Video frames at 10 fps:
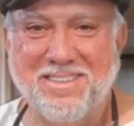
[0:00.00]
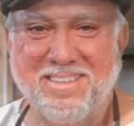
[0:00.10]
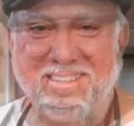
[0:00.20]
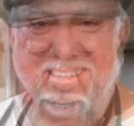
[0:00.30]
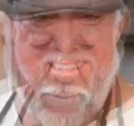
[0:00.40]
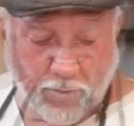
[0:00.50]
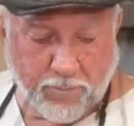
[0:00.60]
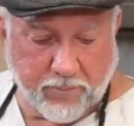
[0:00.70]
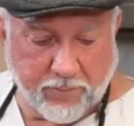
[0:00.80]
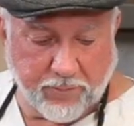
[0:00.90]
Timer.
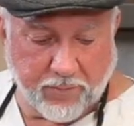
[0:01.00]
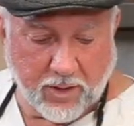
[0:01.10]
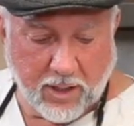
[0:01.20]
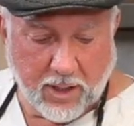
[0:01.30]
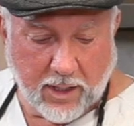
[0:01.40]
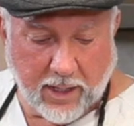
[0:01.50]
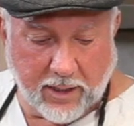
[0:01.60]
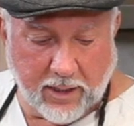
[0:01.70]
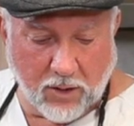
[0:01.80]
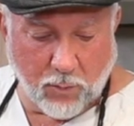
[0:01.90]

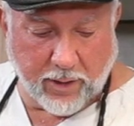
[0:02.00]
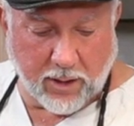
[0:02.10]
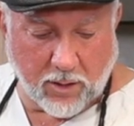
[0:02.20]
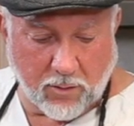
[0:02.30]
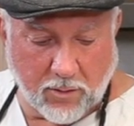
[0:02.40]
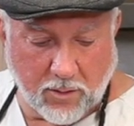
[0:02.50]
And here we go.